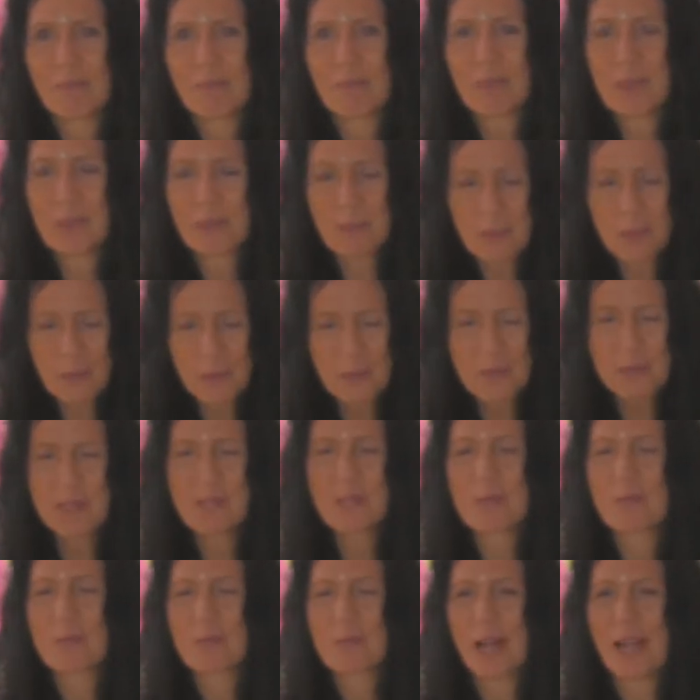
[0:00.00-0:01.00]
You will be
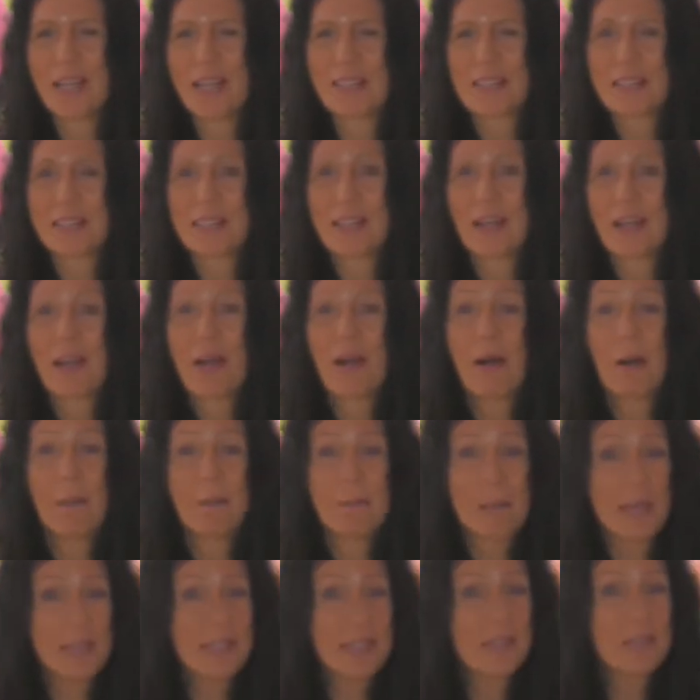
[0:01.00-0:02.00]
surprised how
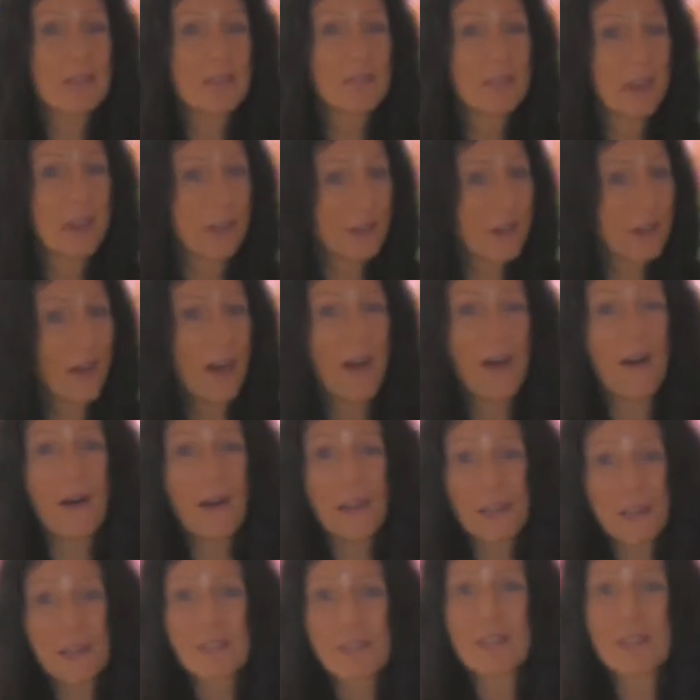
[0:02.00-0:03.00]
many, if not
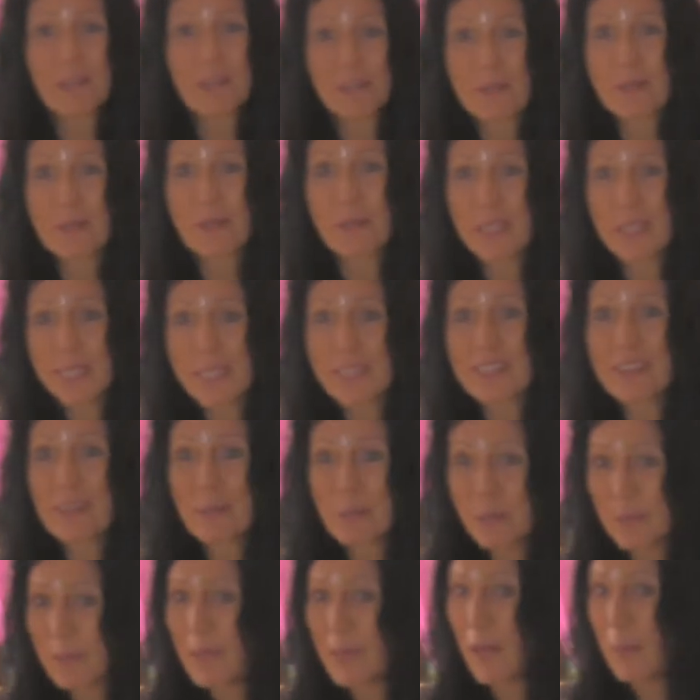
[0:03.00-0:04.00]
all, of your wishes
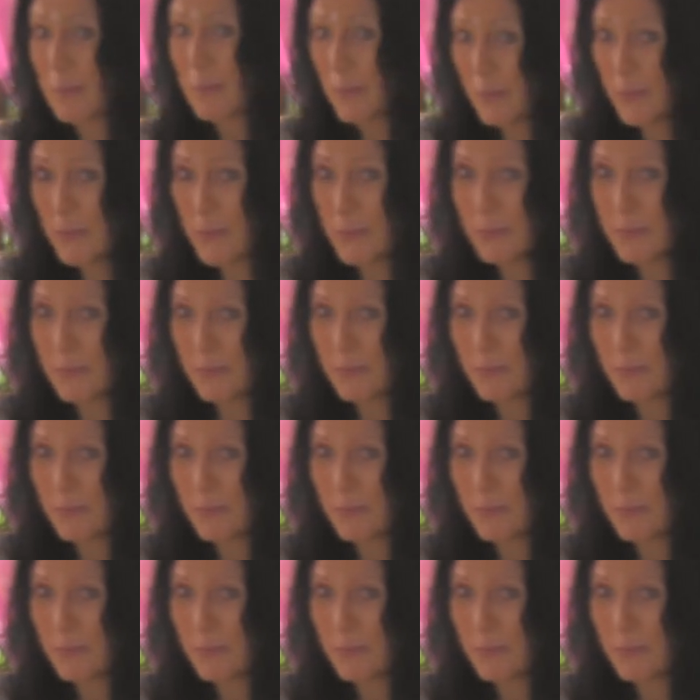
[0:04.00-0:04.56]
will come true.